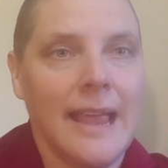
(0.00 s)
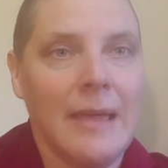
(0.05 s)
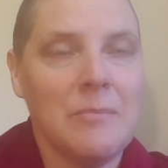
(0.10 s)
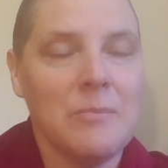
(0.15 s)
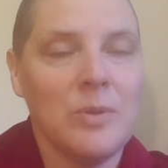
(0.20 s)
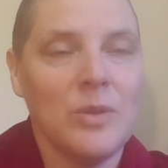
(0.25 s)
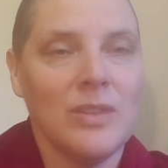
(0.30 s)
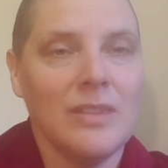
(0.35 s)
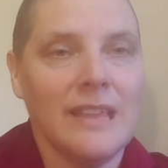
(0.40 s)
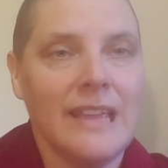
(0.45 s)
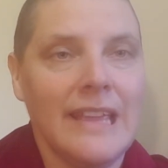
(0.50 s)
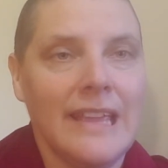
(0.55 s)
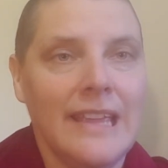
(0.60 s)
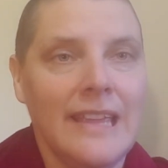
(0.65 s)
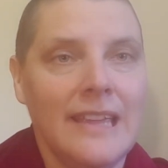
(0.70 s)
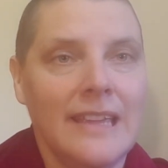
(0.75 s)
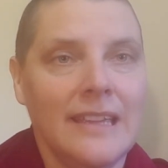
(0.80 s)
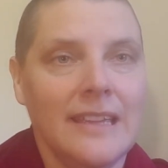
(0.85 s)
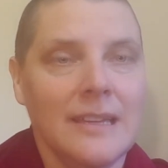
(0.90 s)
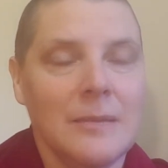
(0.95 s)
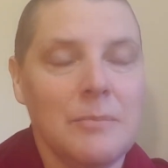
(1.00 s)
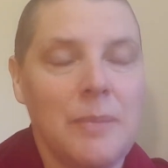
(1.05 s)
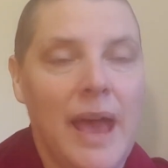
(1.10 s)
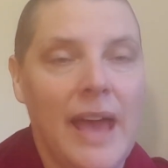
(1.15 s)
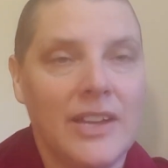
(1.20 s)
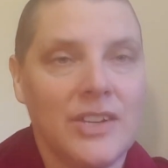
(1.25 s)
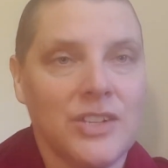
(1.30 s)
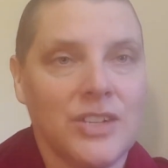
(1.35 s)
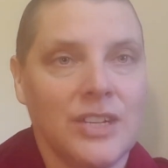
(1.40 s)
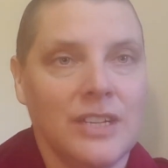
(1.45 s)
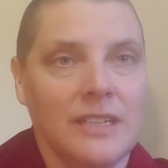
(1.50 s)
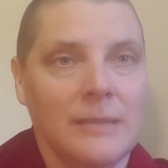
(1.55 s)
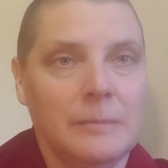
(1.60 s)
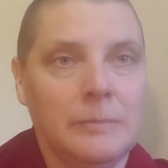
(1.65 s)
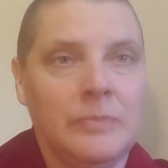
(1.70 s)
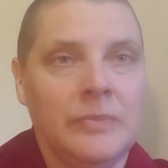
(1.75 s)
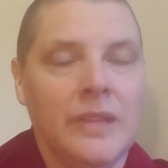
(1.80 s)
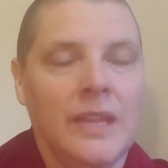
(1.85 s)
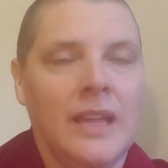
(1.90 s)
empathy, compassion